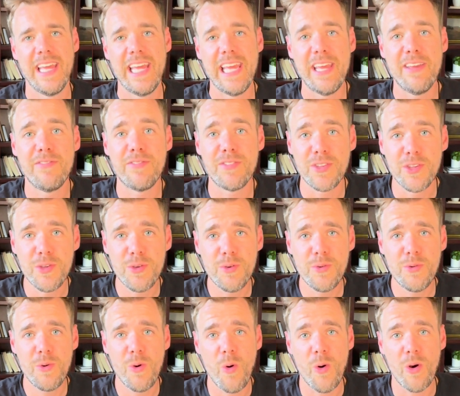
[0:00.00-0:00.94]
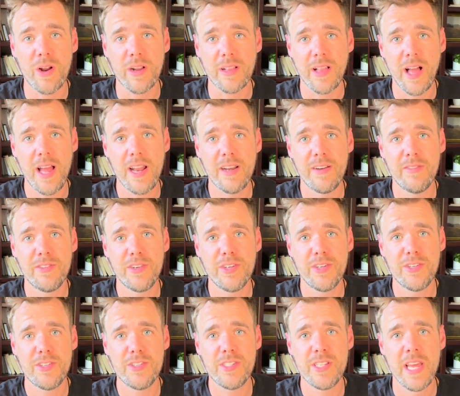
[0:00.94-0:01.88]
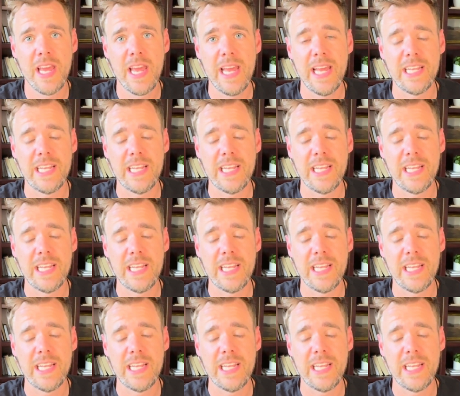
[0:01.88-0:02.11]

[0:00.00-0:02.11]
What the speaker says: If you or a client of yours